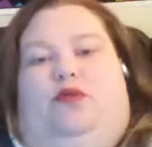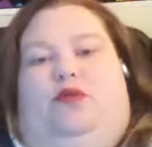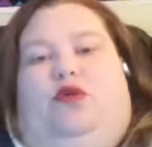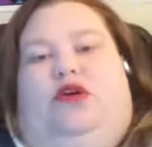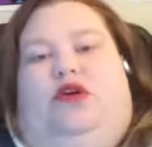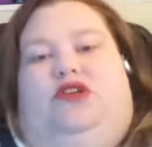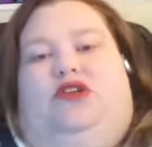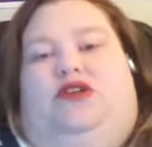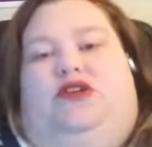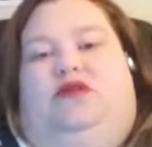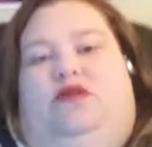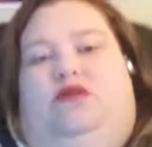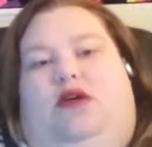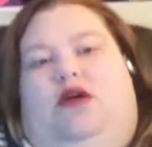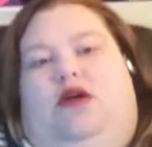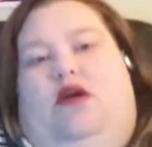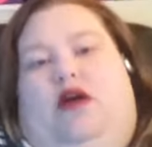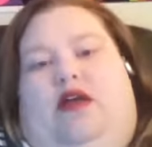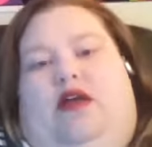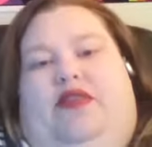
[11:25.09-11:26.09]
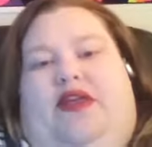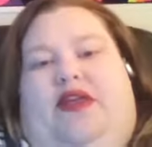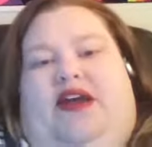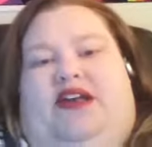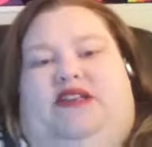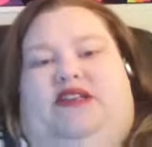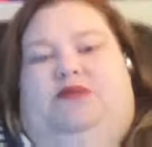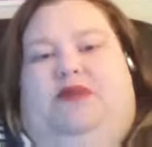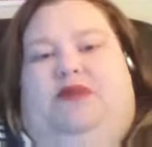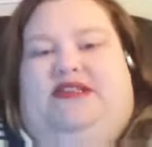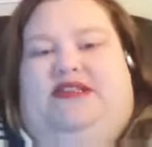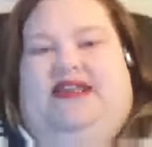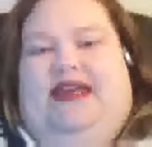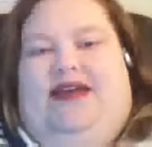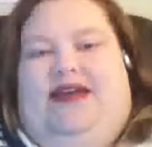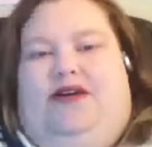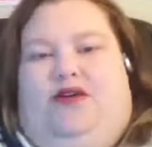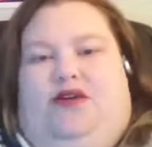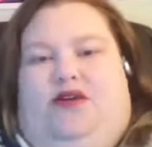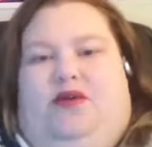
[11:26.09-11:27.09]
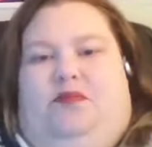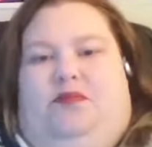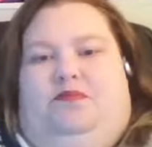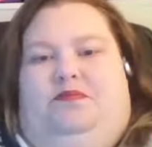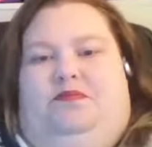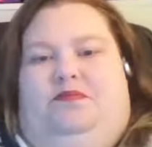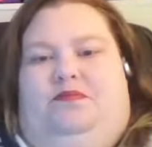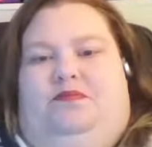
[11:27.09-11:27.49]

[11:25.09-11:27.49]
watching, I think it's my sacrum,